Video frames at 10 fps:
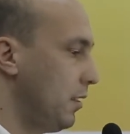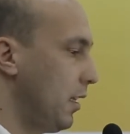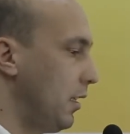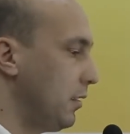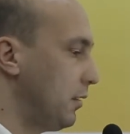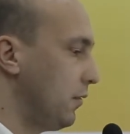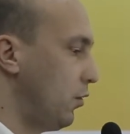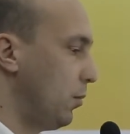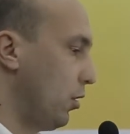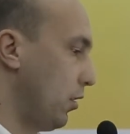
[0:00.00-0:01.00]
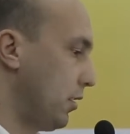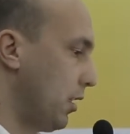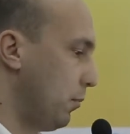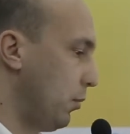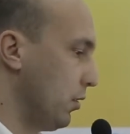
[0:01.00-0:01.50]
that from all the
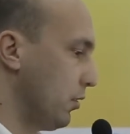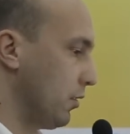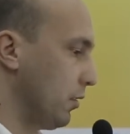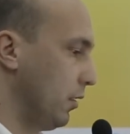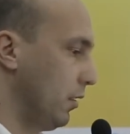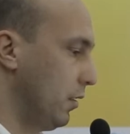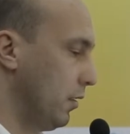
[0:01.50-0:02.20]
samples,